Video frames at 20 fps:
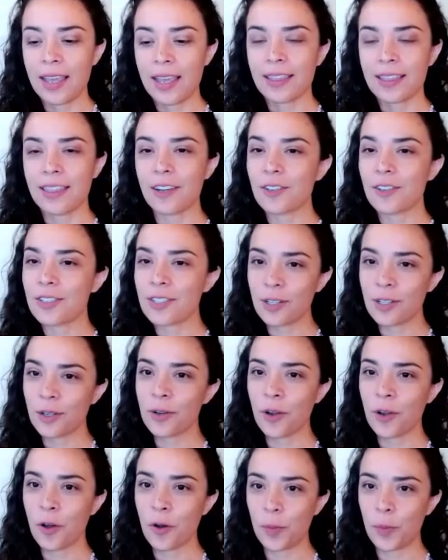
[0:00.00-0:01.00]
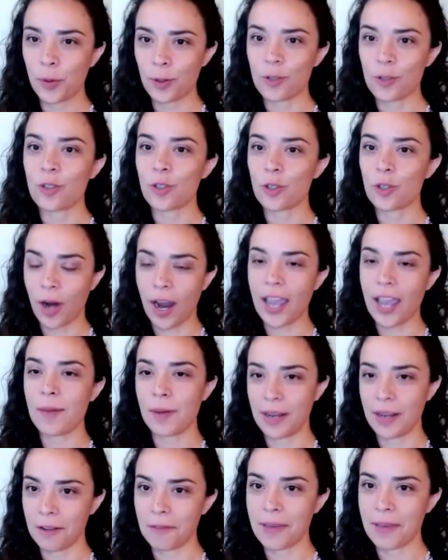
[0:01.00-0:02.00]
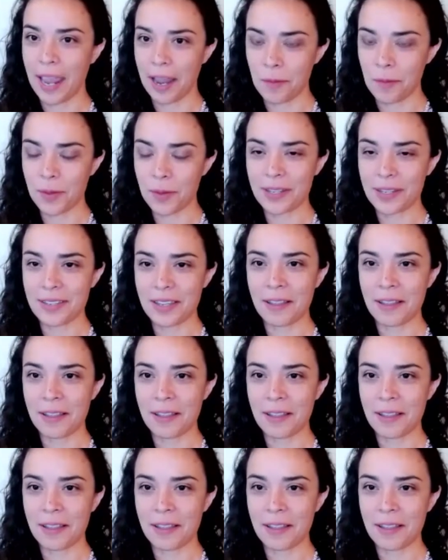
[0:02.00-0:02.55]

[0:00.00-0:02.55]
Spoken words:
there's still no prescribing of cannabis.